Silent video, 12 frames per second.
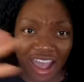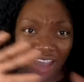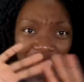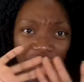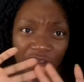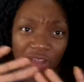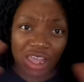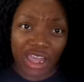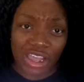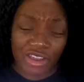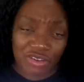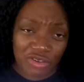have a
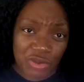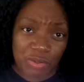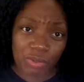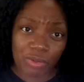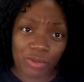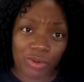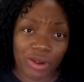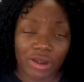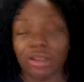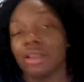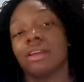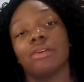new
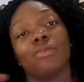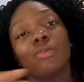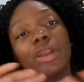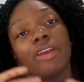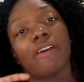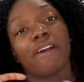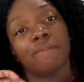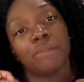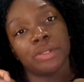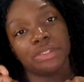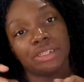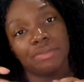board where I
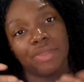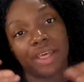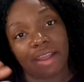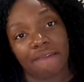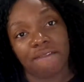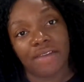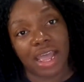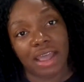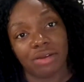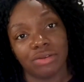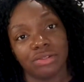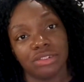put some that I
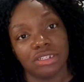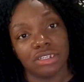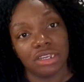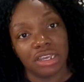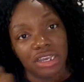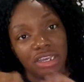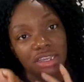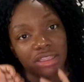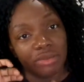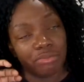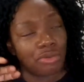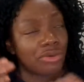found.
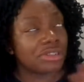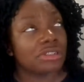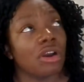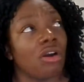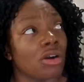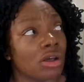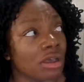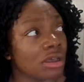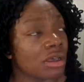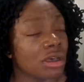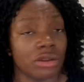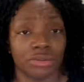The board is called
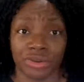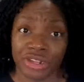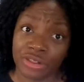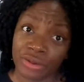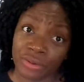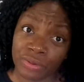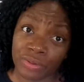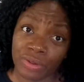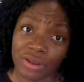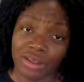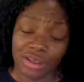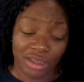Colorido.
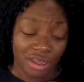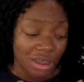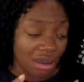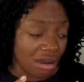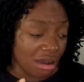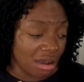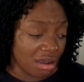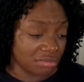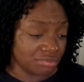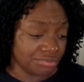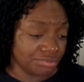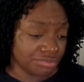I've